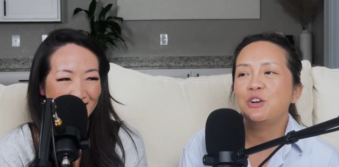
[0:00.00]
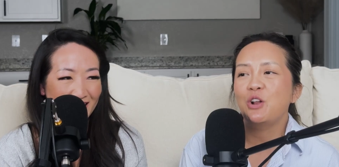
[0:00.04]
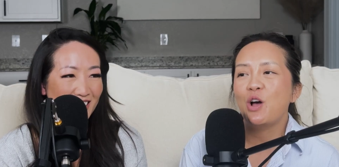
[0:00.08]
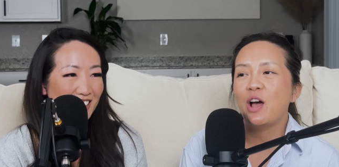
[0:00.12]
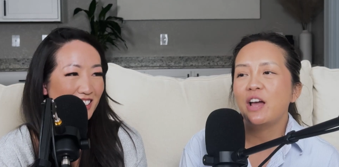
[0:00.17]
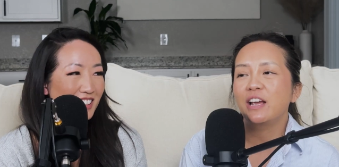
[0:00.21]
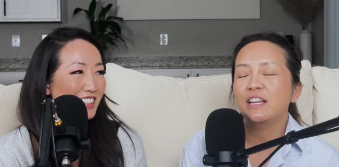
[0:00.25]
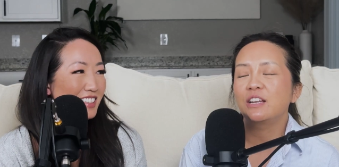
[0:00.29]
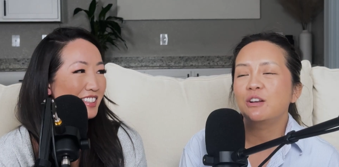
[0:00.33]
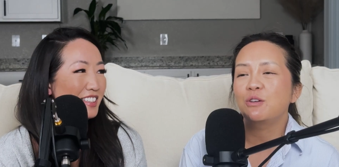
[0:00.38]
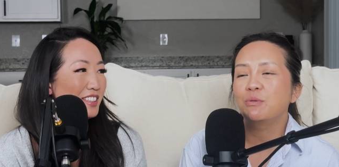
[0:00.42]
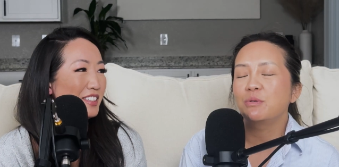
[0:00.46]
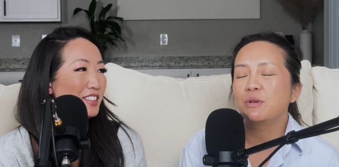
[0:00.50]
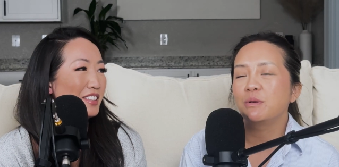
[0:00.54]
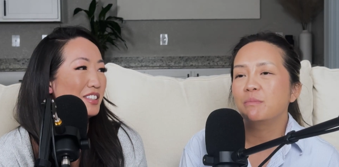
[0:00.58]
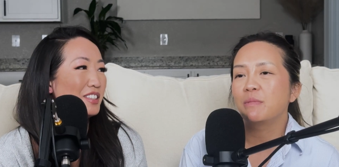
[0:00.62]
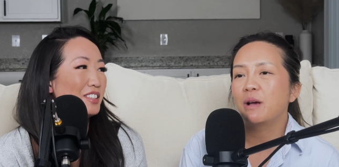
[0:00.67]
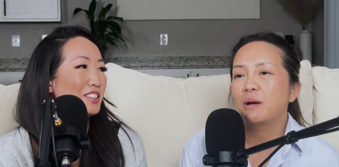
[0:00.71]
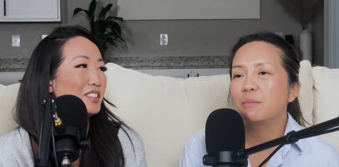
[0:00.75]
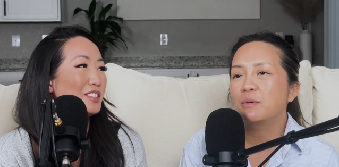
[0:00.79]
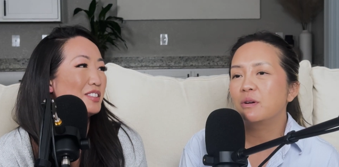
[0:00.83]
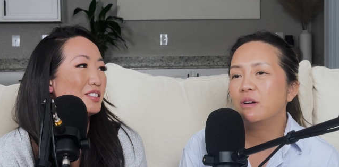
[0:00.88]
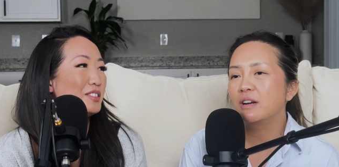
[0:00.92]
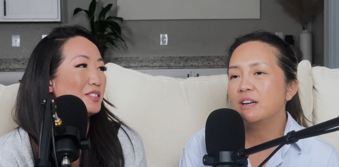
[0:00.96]
Speaker 1: know. I don't
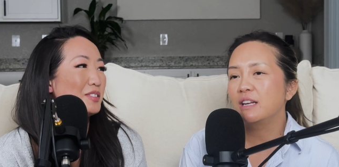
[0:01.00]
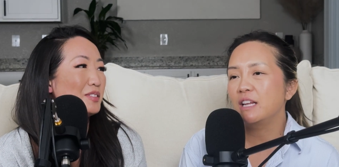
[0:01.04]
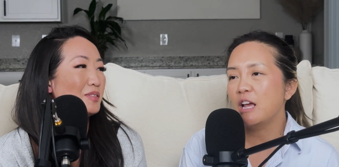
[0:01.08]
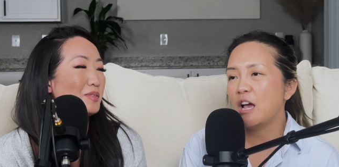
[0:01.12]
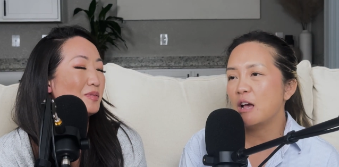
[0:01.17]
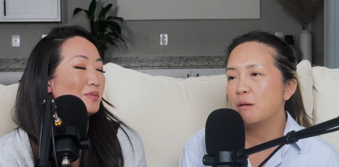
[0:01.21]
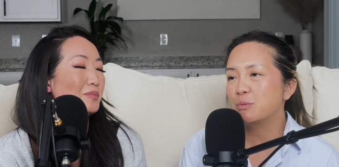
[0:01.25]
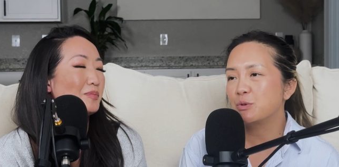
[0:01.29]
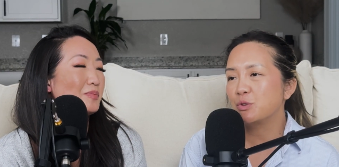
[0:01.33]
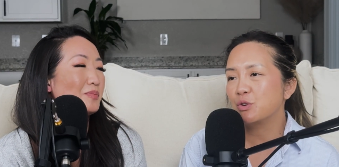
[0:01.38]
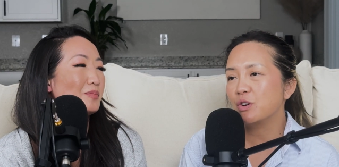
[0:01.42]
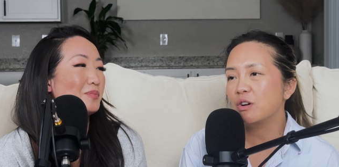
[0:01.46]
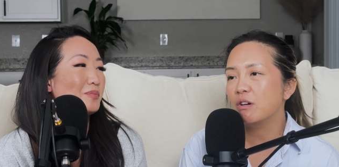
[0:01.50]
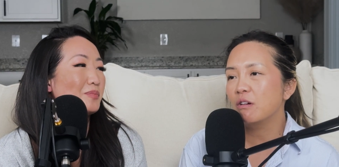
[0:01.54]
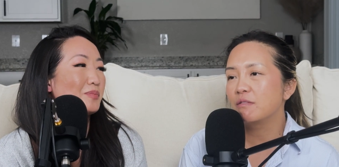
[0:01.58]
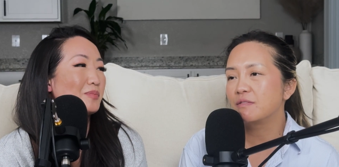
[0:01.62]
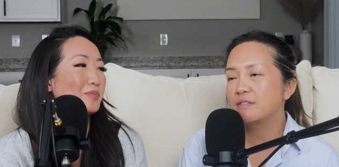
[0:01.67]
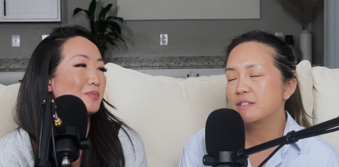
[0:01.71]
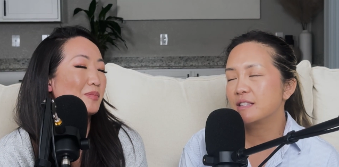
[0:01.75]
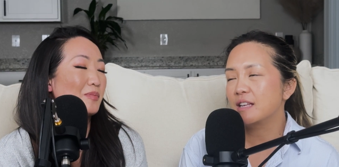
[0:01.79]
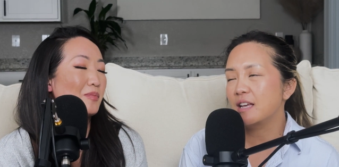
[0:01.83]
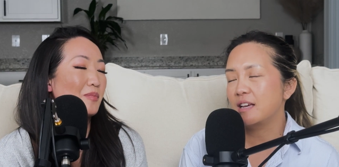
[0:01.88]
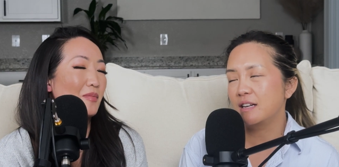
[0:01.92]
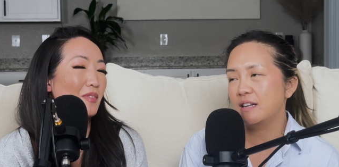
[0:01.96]
remember any. I'm sure I've
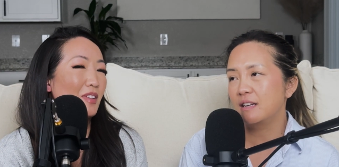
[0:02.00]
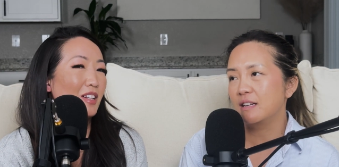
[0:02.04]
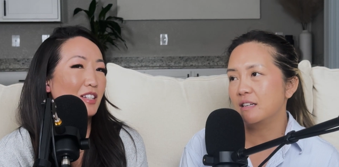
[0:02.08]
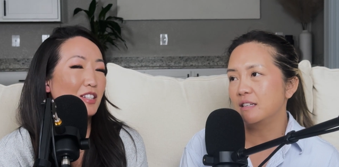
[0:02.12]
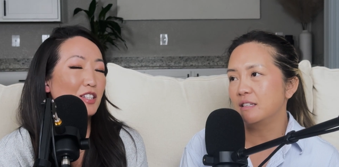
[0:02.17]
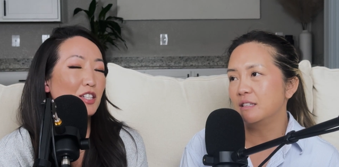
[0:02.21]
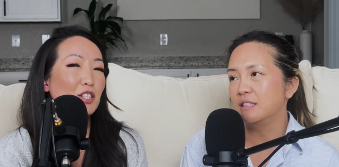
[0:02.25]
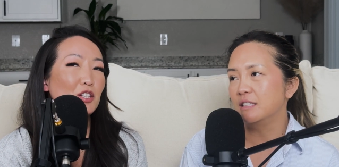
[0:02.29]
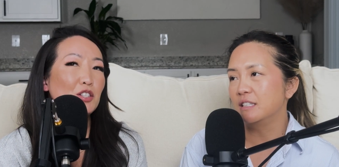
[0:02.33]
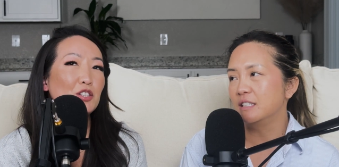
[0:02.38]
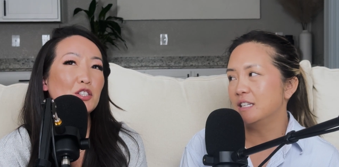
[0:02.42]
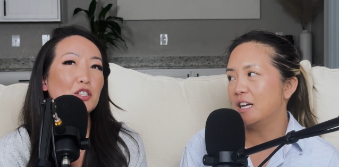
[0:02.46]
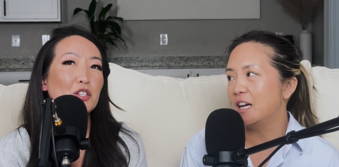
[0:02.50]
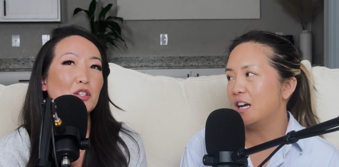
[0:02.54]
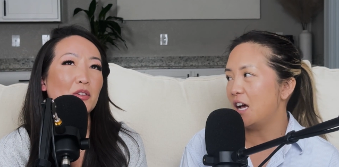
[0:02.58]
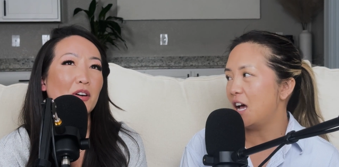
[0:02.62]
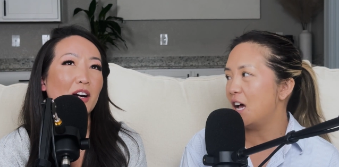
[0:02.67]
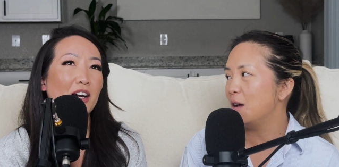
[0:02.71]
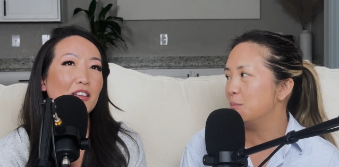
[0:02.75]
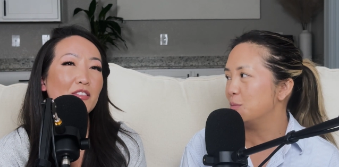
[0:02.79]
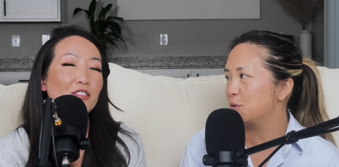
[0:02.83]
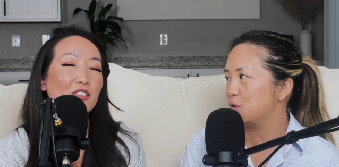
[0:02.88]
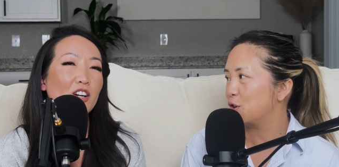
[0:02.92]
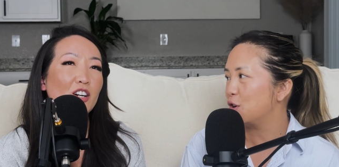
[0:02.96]
said. You
Speaker 2: do.
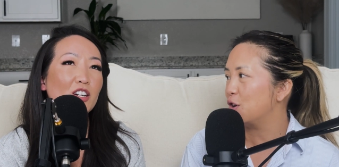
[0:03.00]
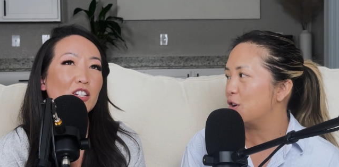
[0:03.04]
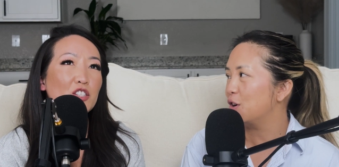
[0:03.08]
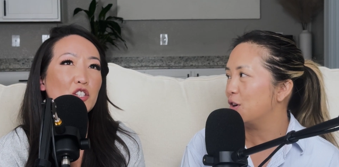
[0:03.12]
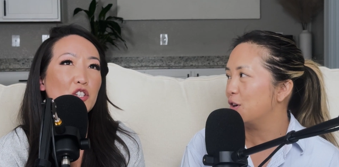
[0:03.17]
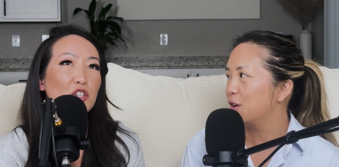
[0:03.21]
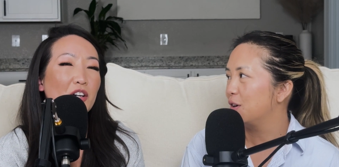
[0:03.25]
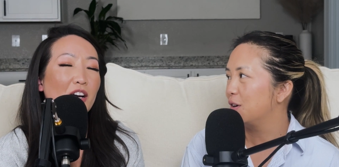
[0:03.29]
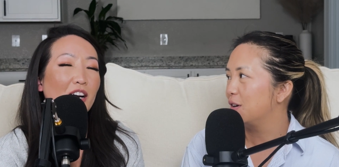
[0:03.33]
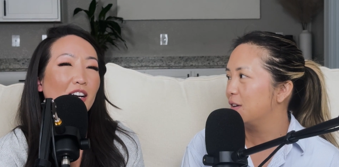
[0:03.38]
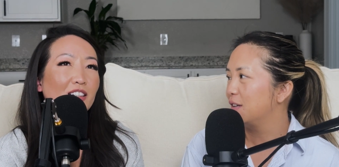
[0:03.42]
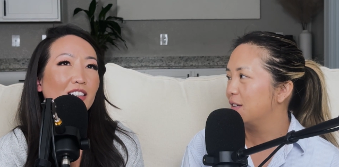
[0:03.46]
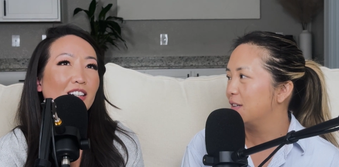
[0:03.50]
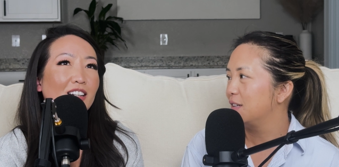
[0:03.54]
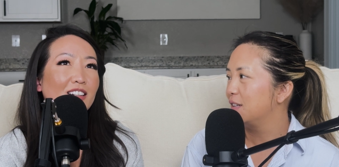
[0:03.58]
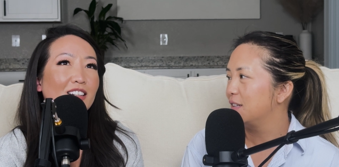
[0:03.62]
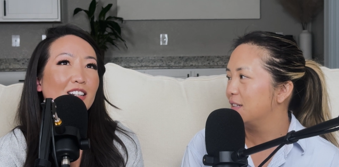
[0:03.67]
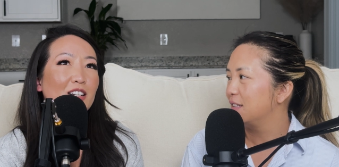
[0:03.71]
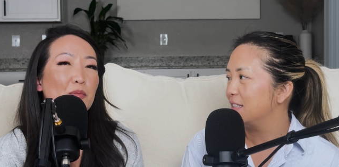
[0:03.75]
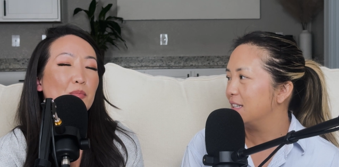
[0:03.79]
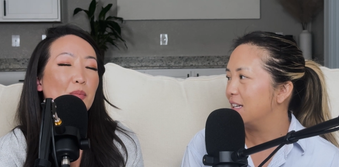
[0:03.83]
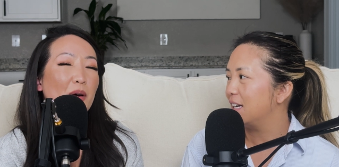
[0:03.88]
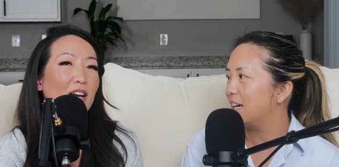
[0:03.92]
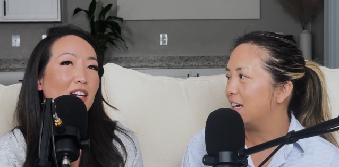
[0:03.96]
I've called you out on
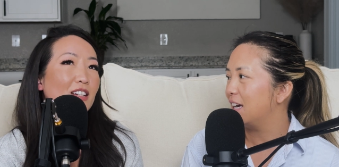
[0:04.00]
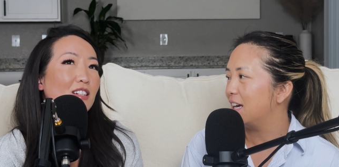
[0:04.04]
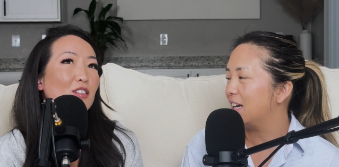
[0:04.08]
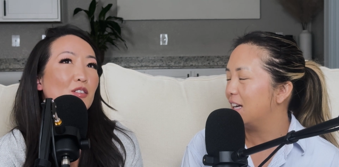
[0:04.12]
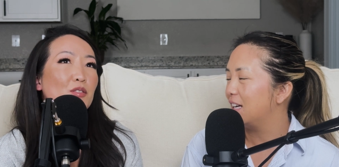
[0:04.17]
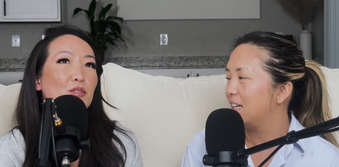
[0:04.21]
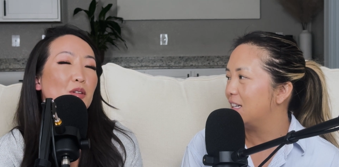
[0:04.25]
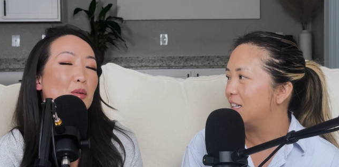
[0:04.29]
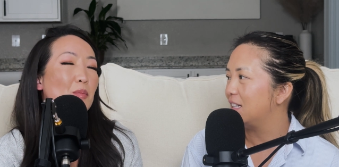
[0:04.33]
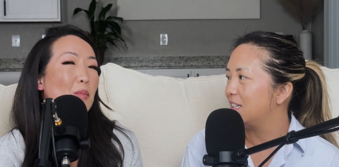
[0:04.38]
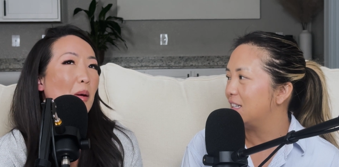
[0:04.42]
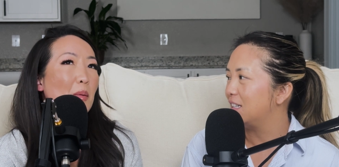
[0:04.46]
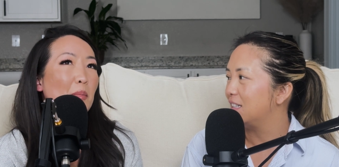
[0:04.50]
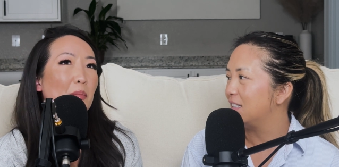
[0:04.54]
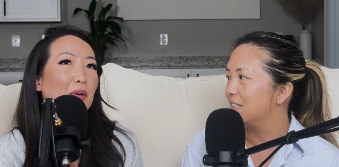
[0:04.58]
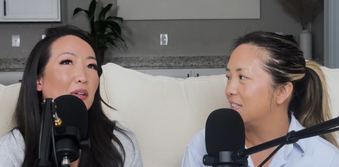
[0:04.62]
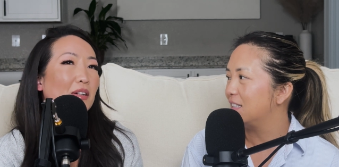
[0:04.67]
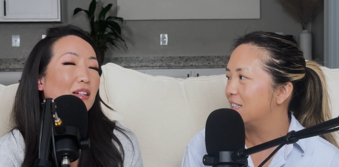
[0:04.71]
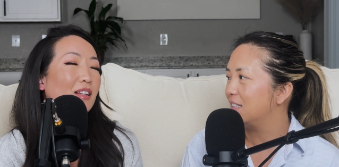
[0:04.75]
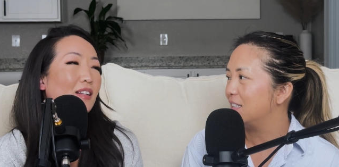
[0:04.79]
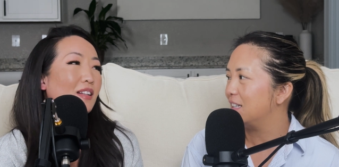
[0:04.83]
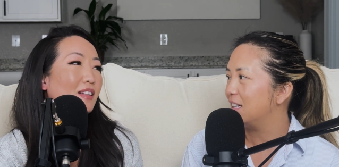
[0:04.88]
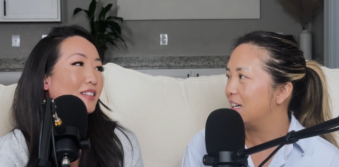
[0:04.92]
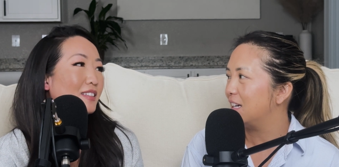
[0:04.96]
it, but I don't remember
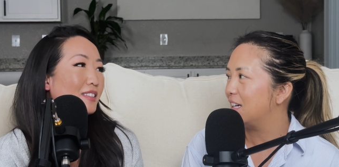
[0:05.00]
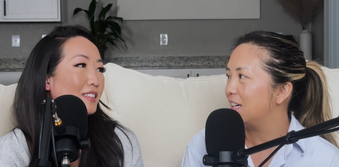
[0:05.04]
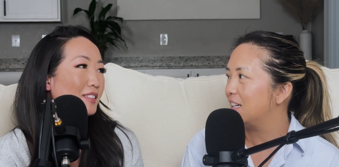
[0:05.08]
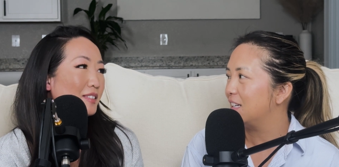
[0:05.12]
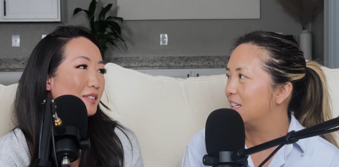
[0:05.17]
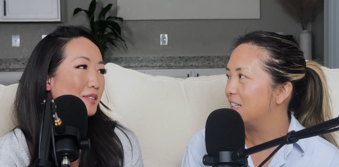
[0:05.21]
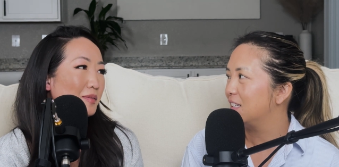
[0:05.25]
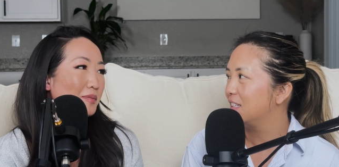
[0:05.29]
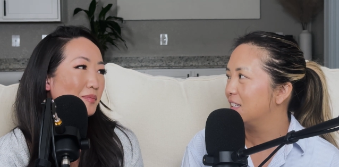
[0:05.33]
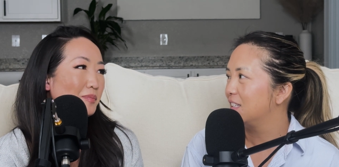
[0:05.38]
either. Yeah.